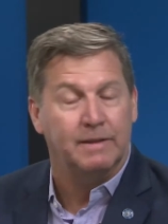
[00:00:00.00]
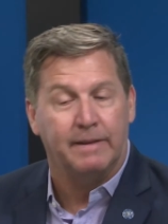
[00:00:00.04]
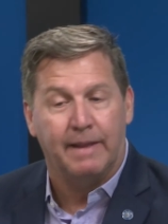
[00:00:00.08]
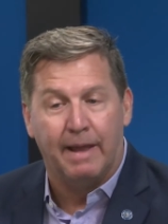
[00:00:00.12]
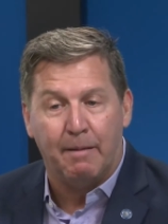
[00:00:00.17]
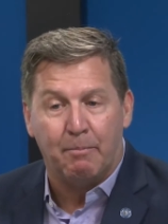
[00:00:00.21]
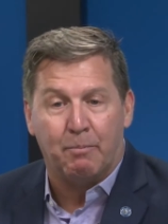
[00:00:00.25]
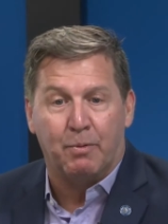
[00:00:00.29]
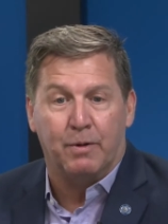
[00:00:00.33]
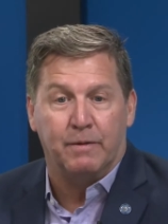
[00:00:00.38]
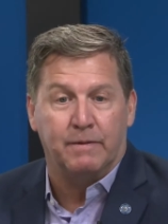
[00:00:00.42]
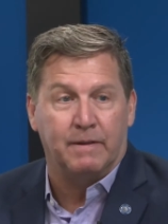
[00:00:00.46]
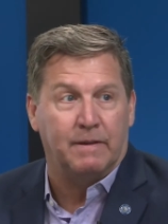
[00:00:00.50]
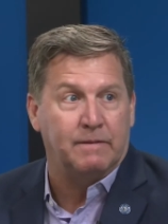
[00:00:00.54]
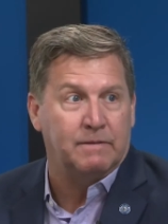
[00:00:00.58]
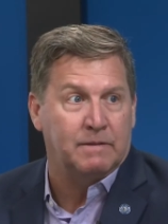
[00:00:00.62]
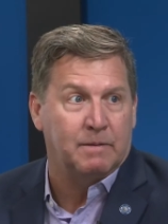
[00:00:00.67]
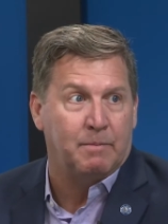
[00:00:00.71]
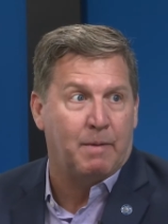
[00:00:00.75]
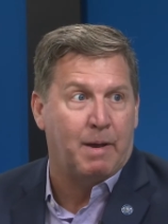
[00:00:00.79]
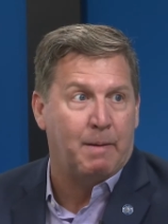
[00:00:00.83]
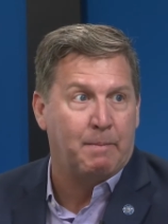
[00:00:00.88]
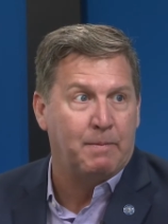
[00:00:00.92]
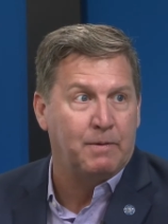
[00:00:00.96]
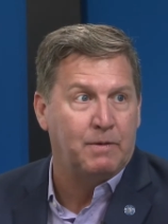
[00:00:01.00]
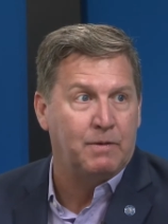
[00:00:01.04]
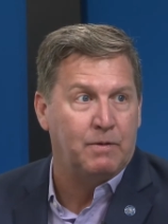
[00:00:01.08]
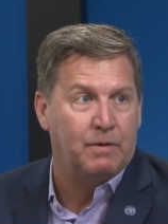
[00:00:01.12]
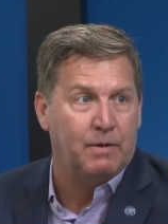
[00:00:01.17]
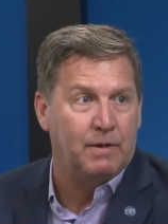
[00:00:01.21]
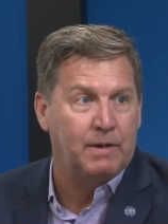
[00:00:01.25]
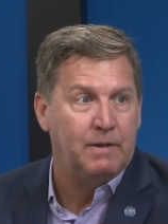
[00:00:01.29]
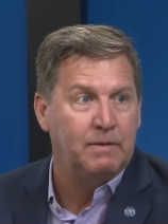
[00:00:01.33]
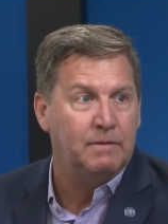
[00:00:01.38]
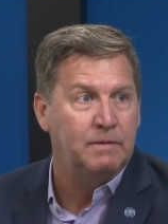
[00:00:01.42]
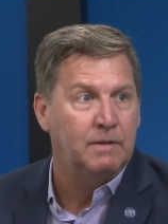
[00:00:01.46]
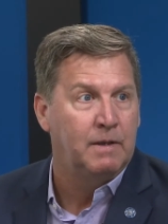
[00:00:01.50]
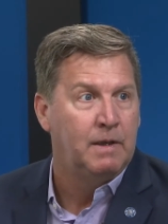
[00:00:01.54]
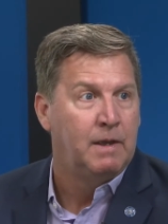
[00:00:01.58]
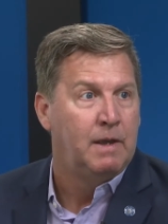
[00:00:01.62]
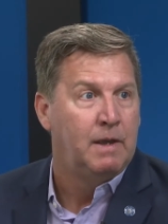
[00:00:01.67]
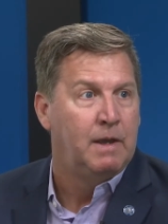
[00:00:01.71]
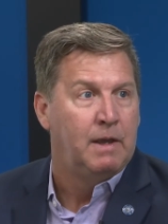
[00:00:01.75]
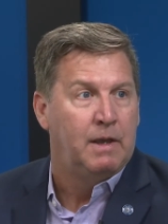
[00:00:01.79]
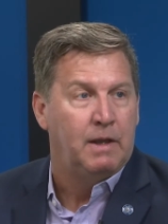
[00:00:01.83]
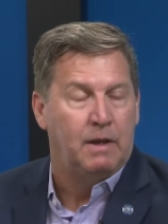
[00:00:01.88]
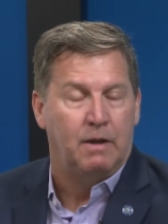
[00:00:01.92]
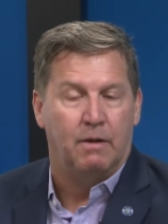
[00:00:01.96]
And that presents some opportunities.
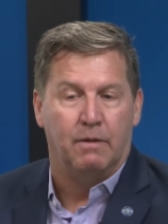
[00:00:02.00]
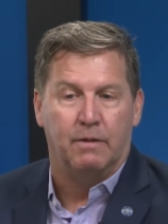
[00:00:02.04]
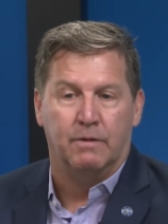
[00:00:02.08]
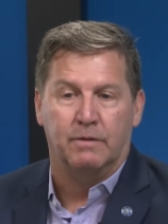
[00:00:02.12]
You know,